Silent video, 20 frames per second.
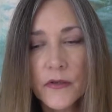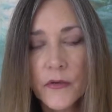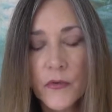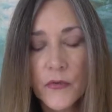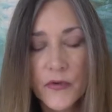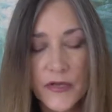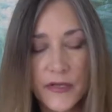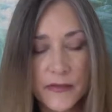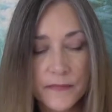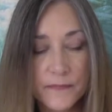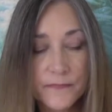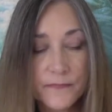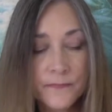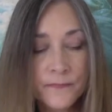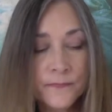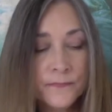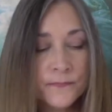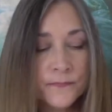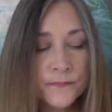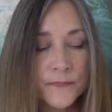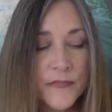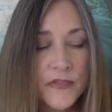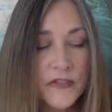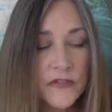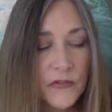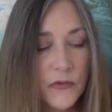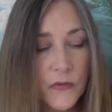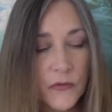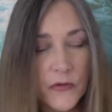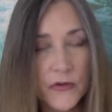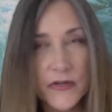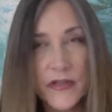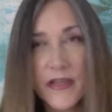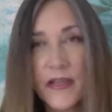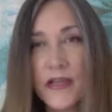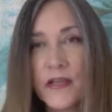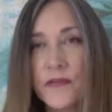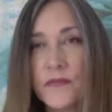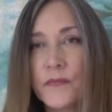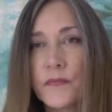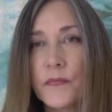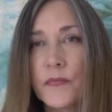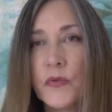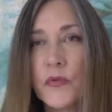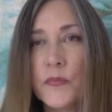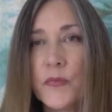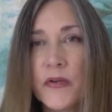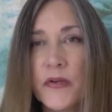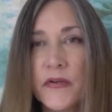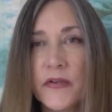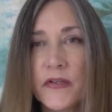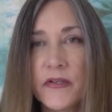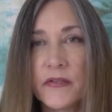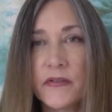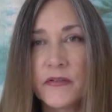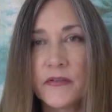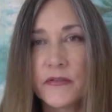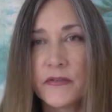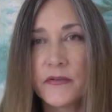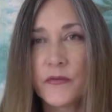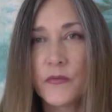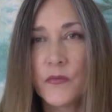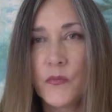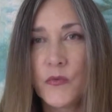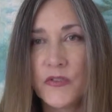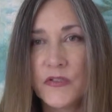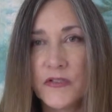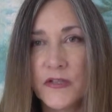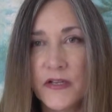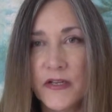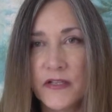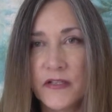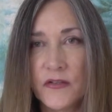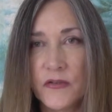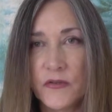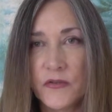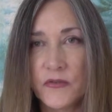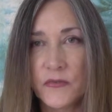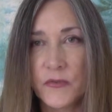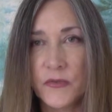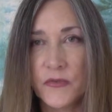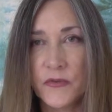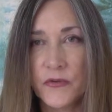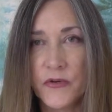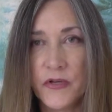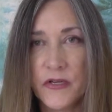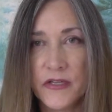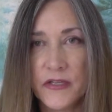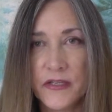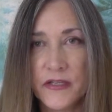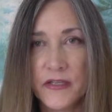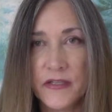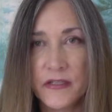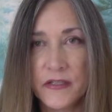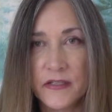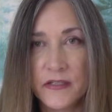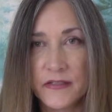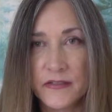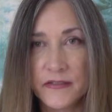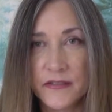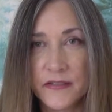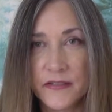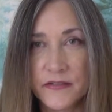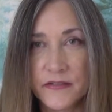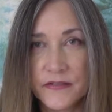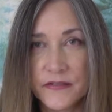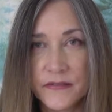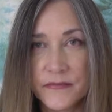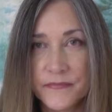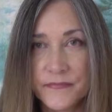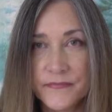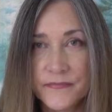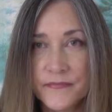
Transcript: Okay, so our cat, Blueberry, was diagnosed with chronic kidney disease.